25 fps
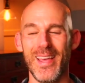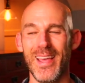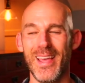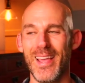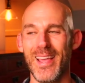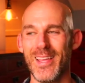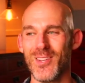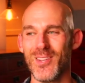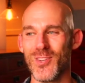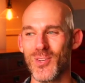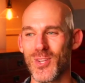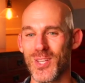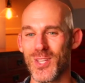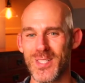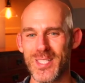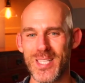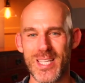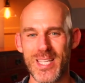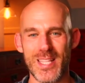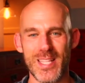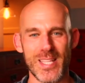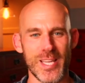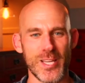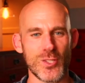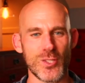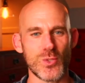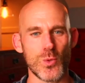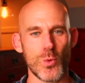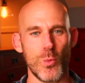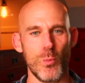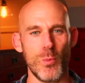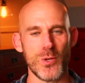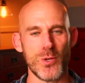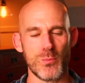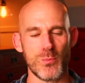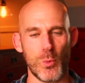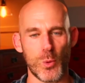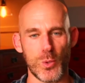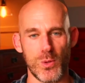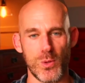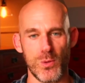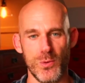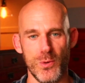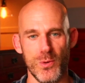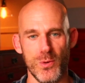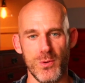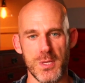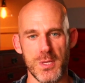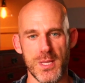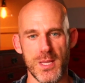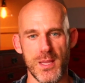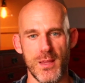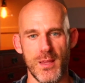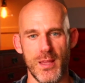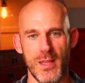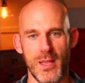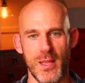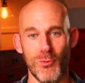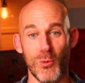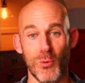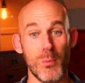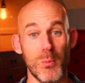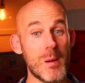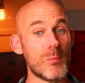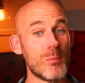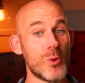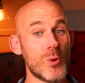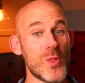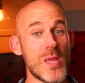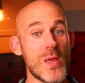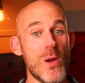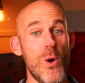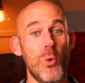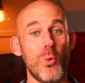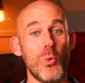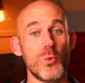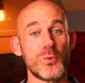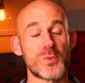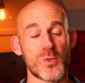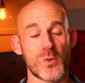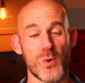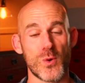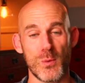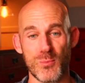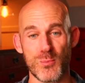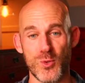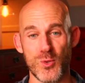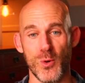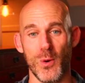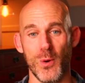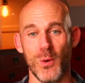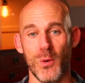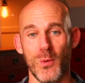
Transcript: You can see things so much more clearly. And remember the old scripture,